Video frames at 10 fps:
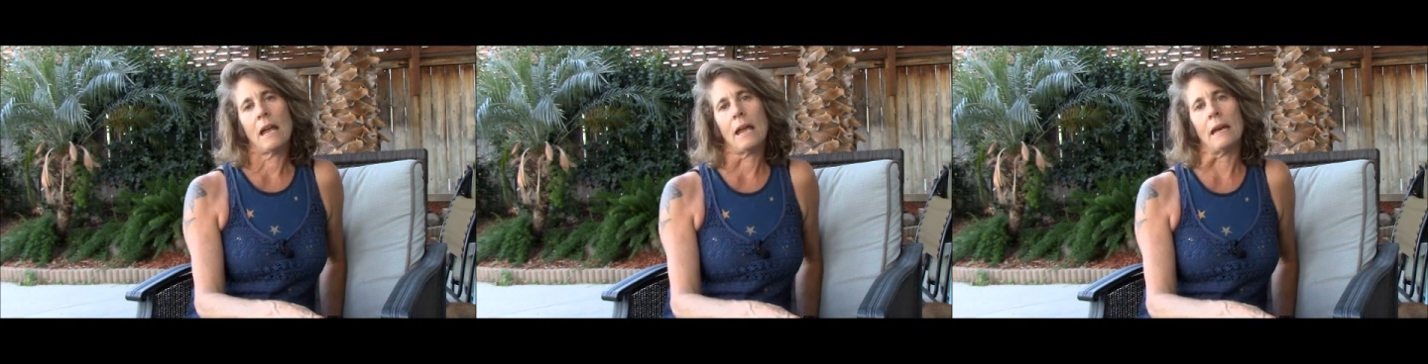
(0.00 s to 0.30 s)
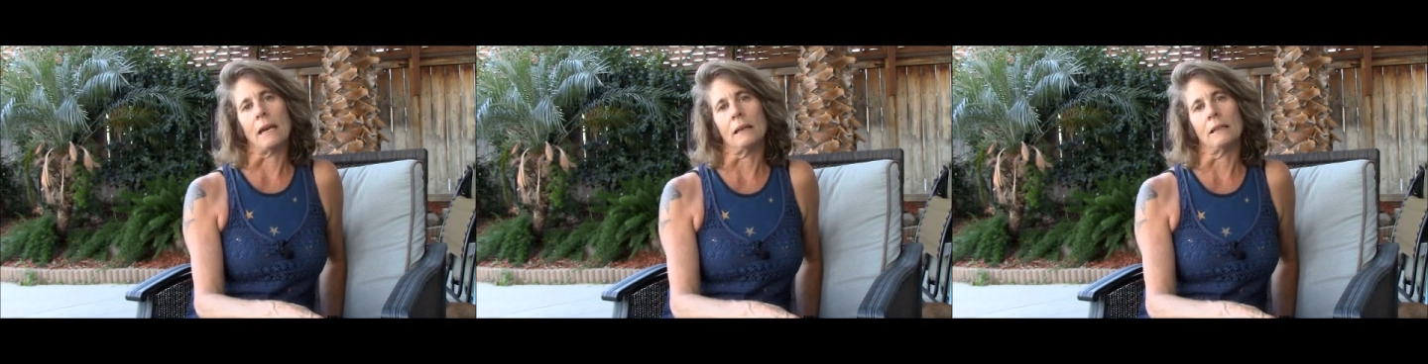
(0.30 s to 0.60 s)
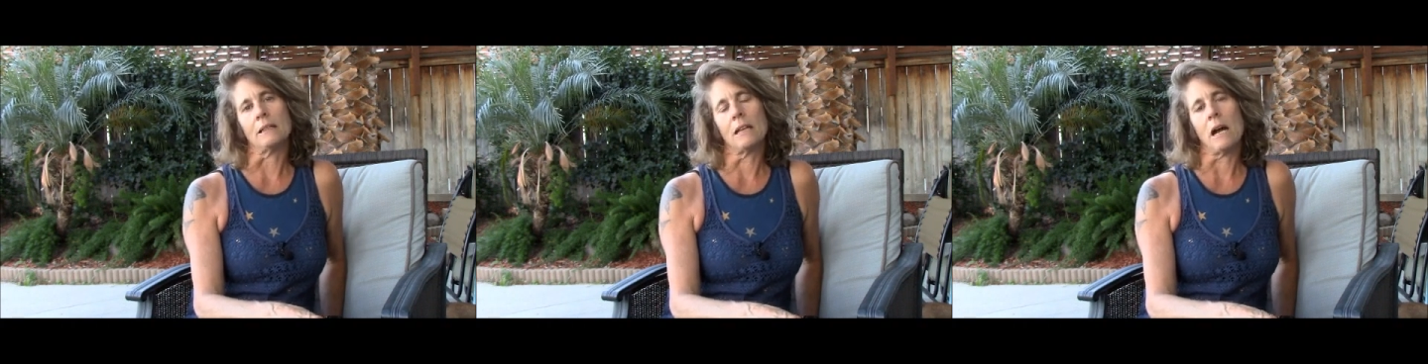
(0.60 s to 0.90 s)

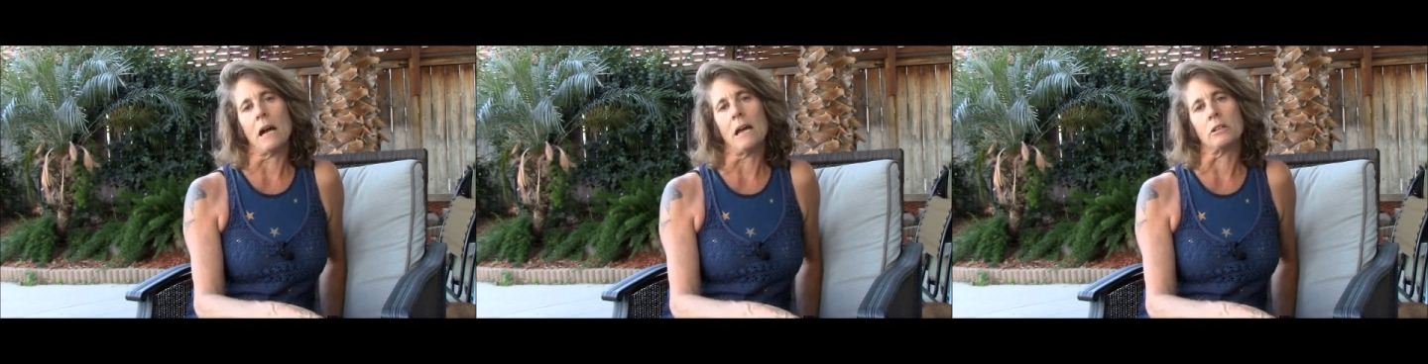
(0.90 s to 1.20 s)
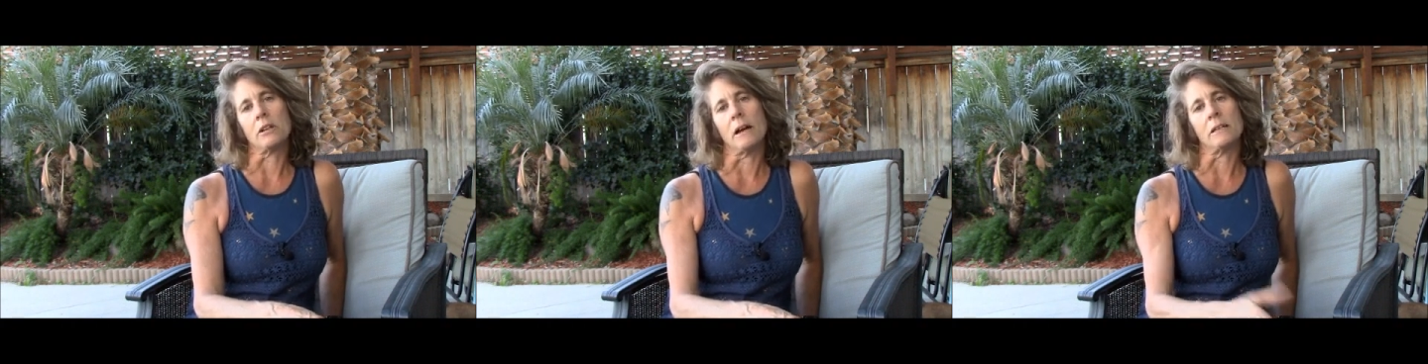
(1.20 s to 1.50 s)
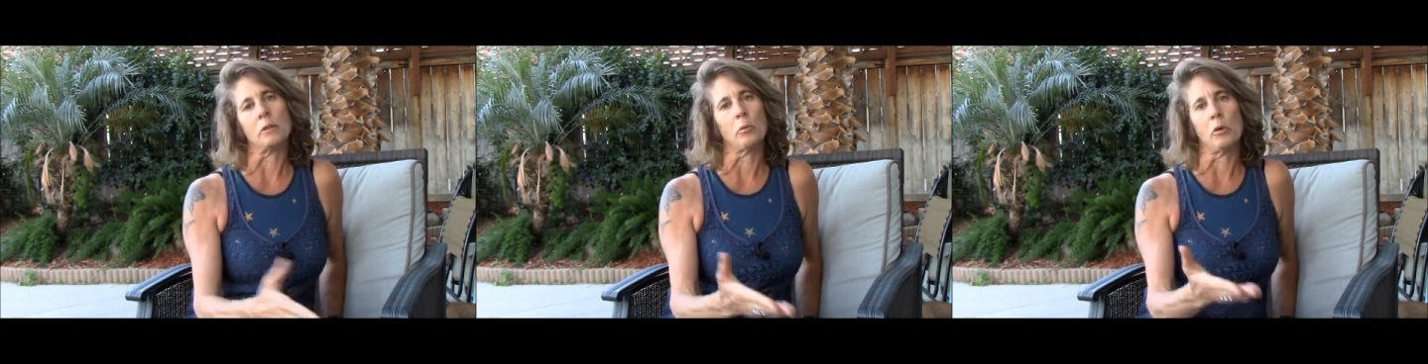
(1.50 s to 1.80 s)
And I try and
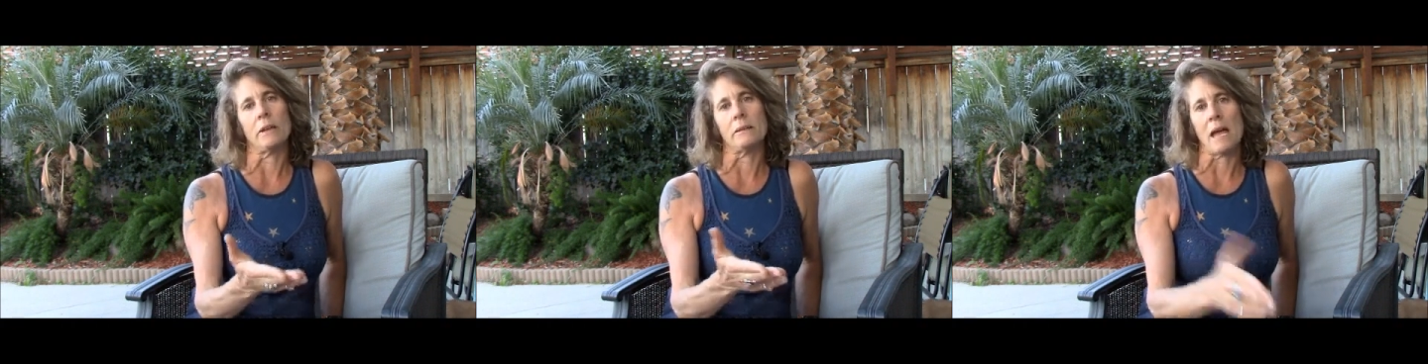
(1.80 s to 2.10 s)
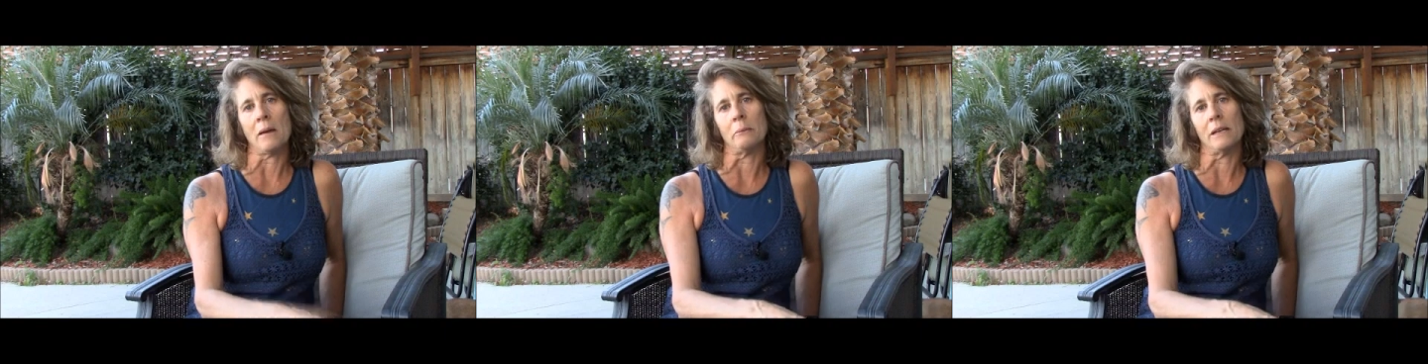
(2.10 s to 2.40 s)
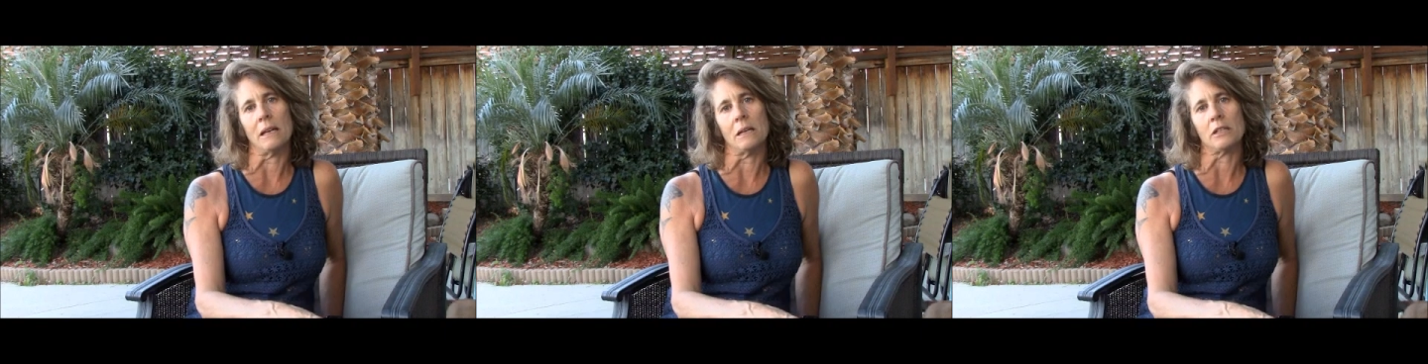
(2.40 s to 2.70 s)
support them
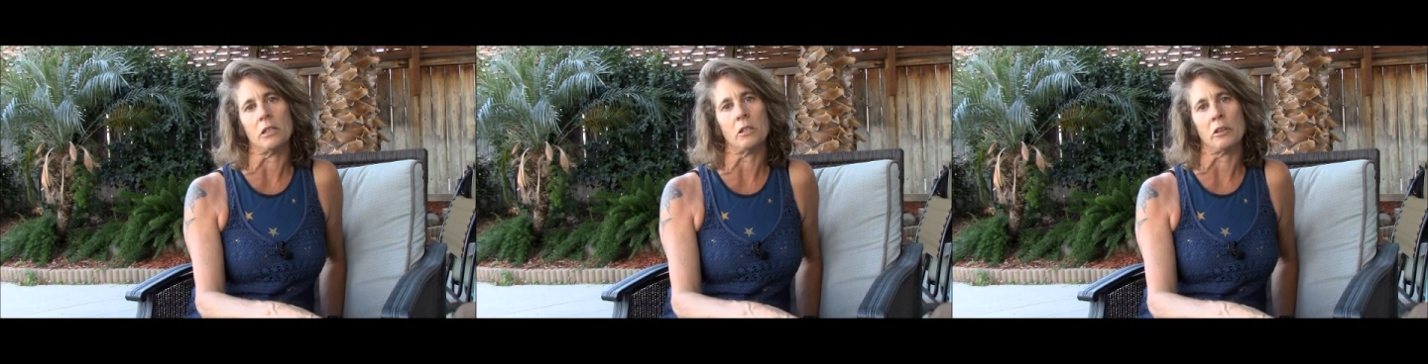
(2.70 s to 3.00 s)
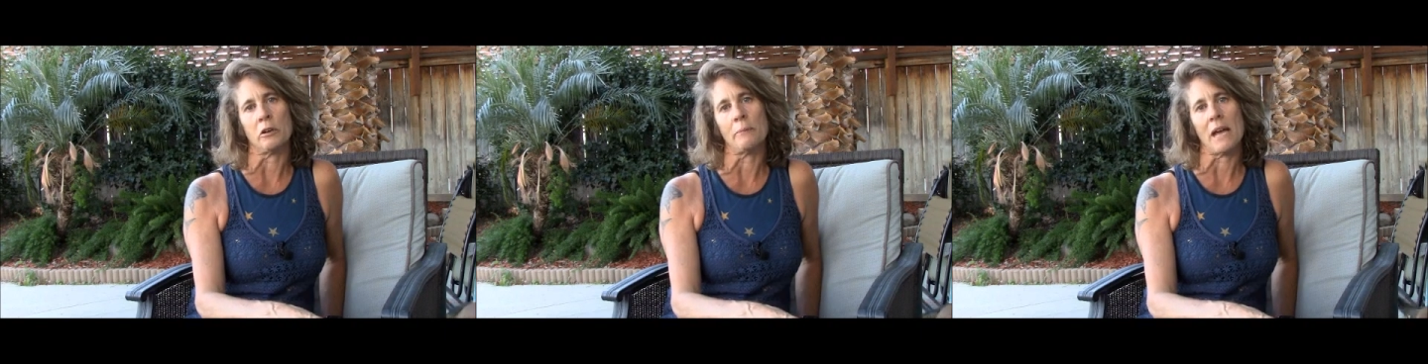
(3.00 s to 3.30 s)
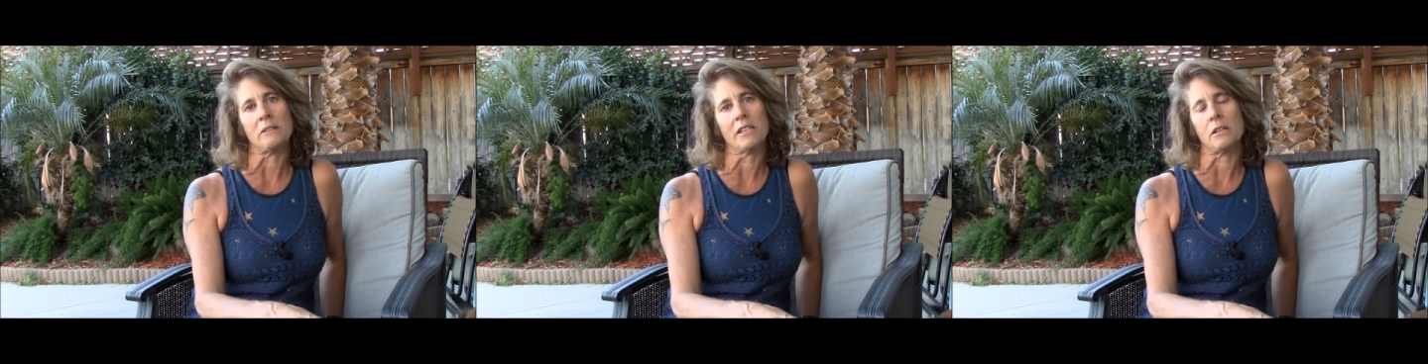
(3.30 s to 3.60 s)
to do their
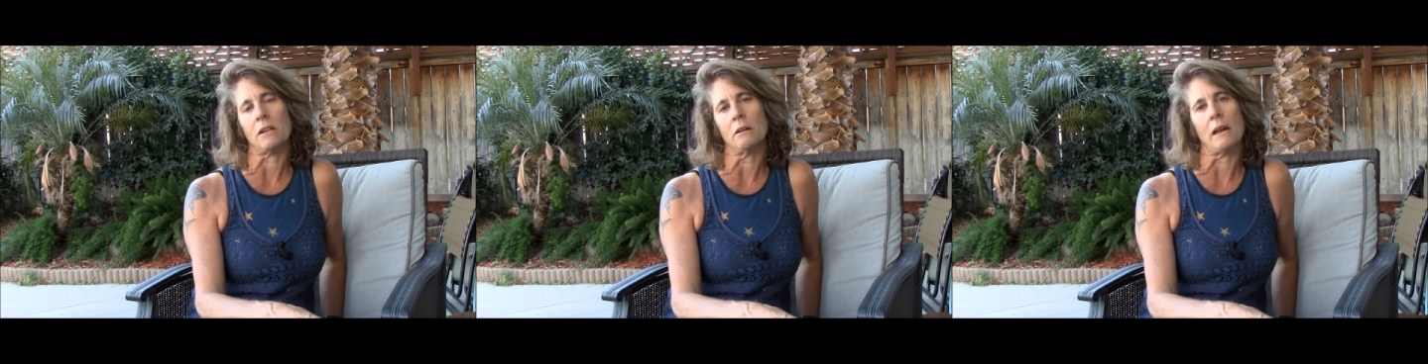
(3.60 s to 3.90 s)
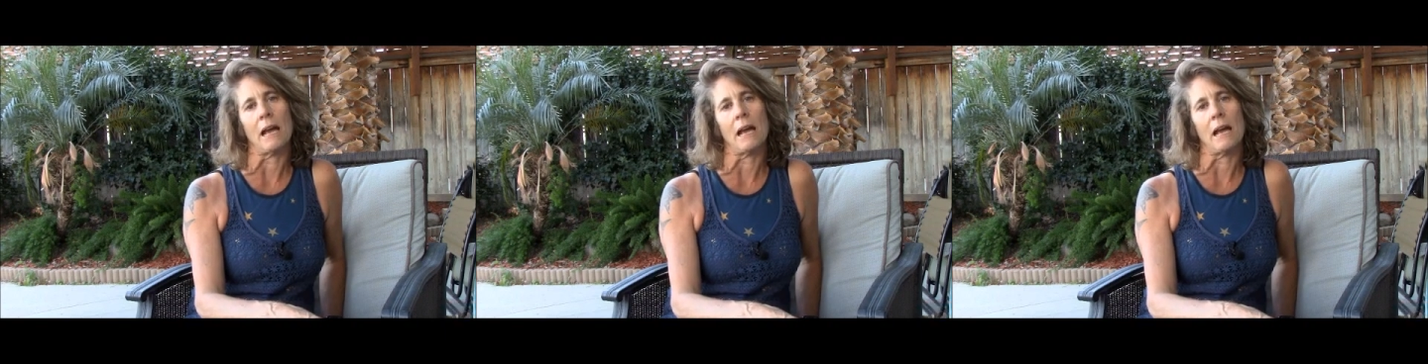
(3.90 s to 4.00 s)
best too.